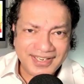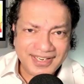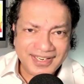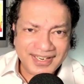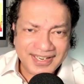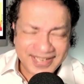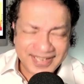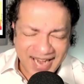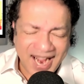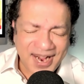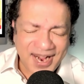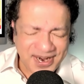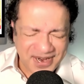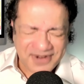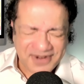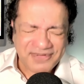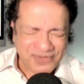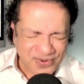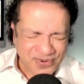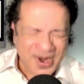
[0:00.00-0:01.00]
Now,
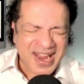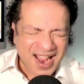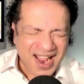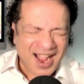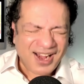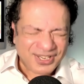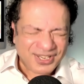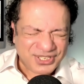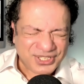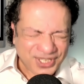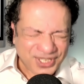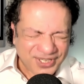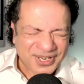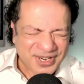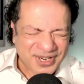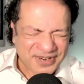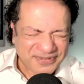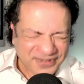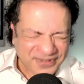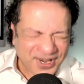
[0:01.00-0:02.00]
if we are
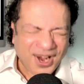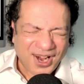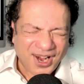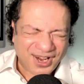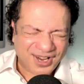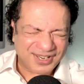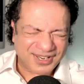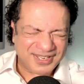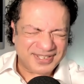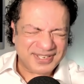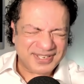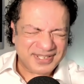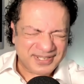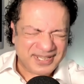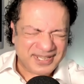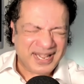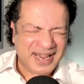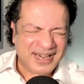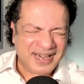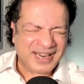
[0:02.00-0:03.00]
children of God,
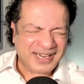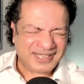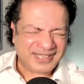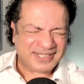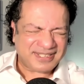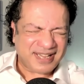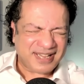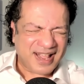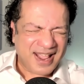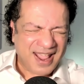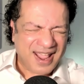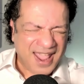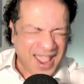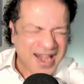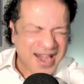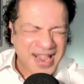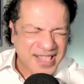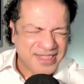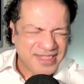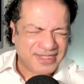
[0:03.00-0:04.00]
then is there
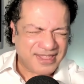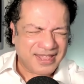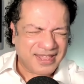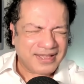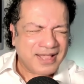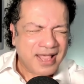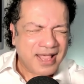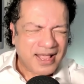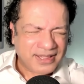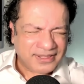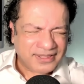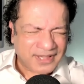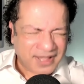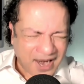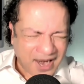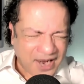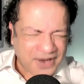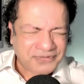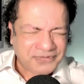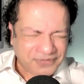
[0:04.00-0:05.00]
anything that
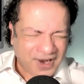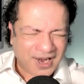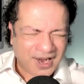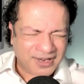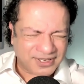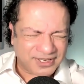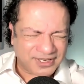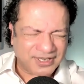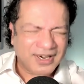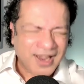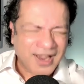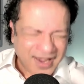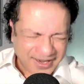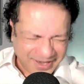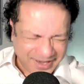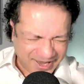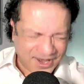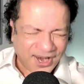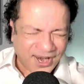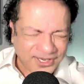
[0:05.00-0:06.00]
our Father
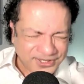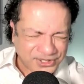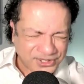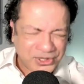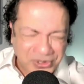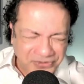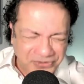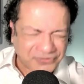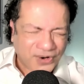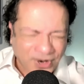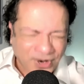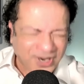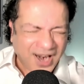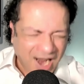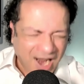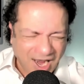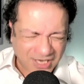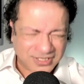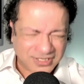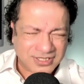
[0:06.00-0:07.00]
cannot do for
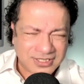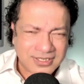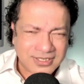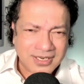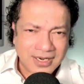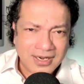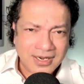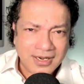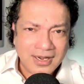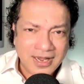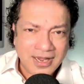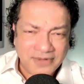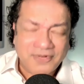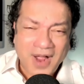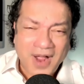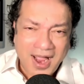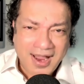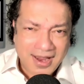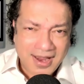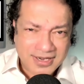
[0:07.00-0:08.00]
us? If
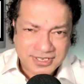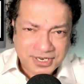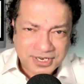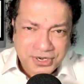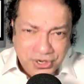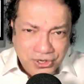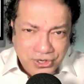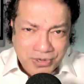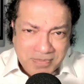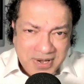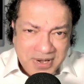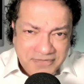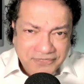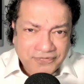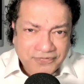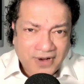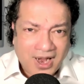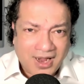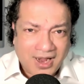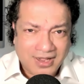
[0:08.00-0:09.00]
I, as a human
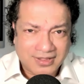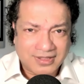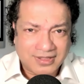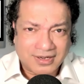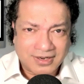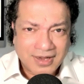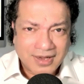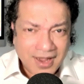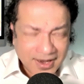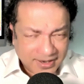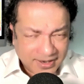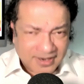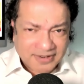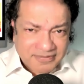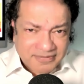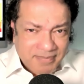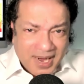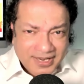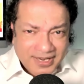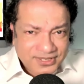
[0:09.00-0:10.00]
father,
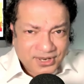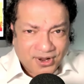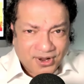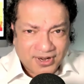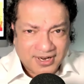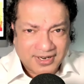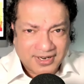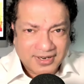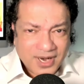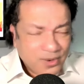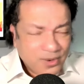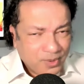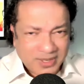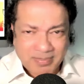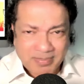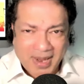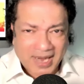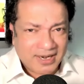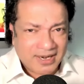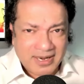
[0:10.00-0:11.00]
love my daughter with
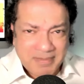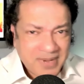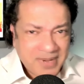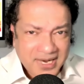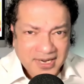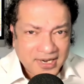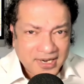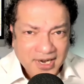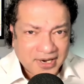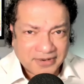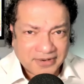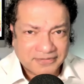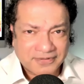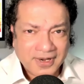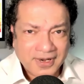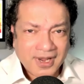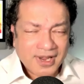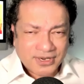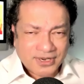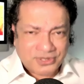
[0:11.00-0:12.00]
my limited love,
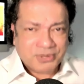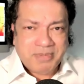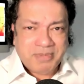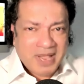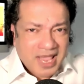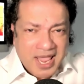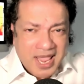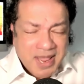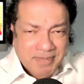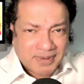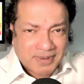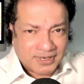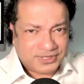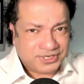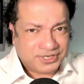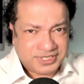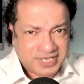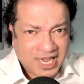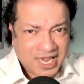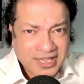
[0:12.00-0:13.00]
to be able to
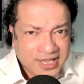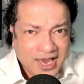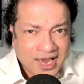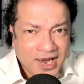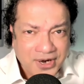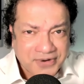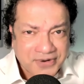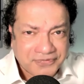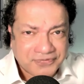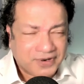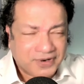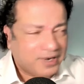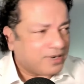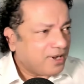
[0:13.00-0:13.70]
take care of her,